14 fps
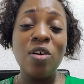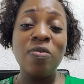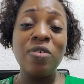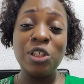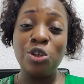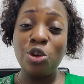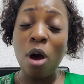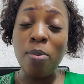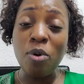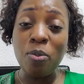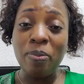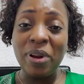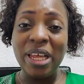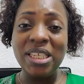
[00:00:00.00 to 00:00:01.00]
of a
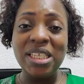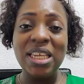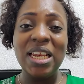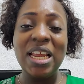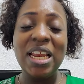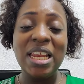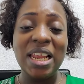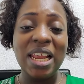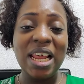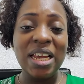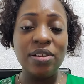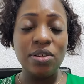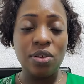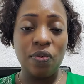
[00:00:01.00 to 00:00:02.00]
double blessing in the
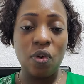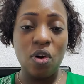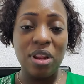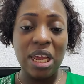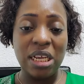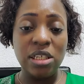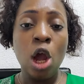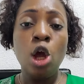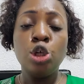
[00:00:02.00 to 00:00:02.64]
lives of others.